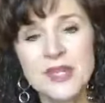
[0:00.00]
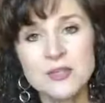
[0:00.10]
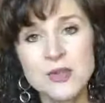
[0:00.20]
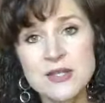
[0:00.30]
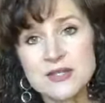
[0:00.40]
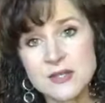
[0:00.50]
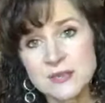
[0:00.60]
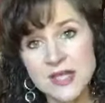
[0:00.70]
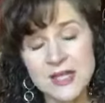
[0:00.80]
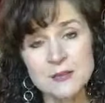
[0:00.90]
And you guys,
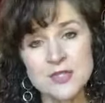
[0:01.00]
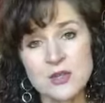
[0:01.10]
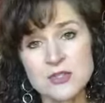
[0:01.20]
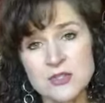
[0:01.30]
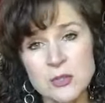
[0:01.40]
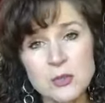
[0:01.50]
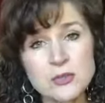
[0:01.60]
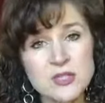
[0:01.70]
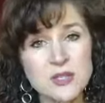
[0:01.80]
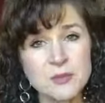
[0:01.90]
sometimes our
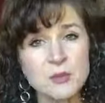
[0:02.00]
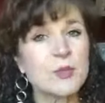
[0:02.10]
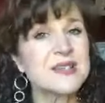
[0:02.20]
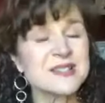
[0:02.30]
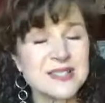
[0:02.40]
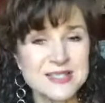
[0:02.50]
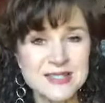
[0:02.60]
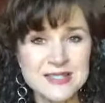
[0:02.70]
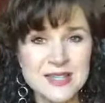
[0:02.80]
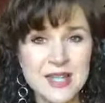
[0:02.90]
souls can be
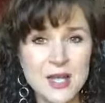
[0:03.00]
restless,